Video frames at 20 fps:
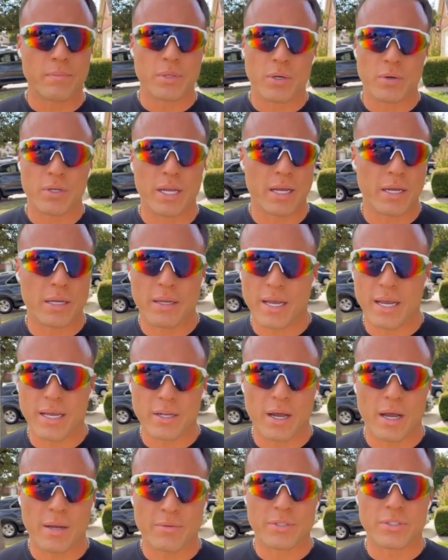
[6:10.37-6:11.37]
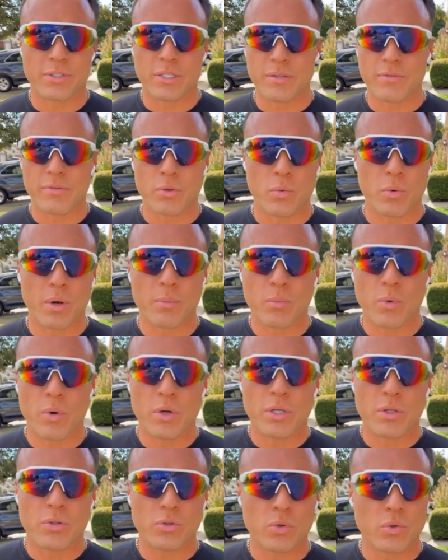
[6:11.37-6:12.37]
Okay, and obviously if you want
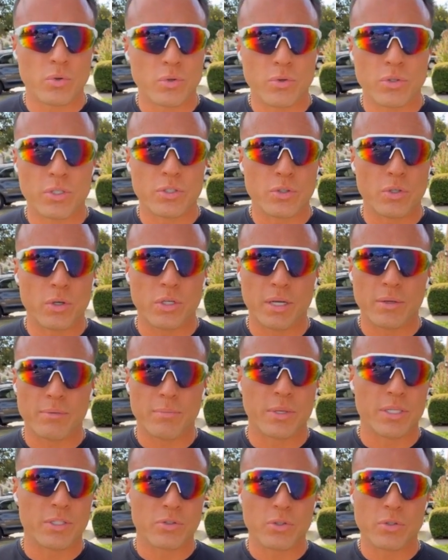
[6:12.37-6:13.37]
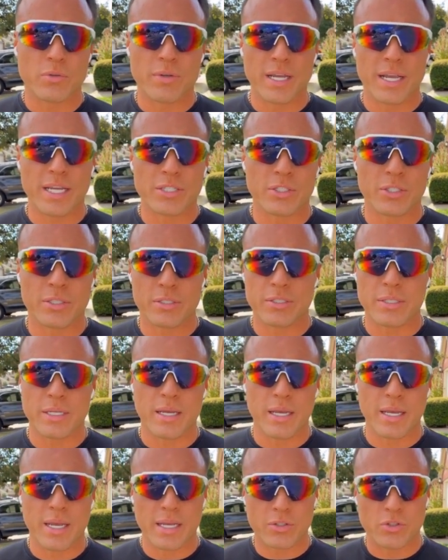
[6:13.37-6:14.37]
more control, you can turn off mixture of agents
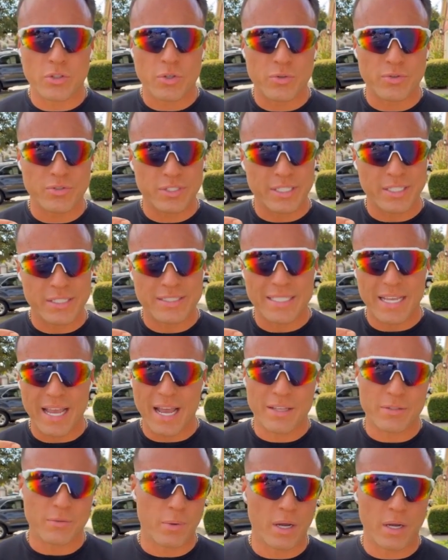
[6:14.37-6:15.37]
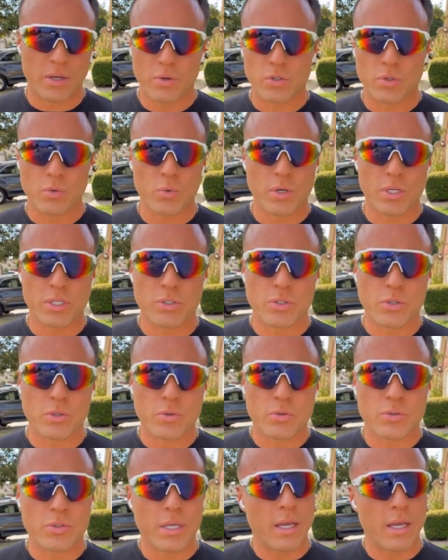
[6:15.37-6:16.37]
and choose the exact model you want to use,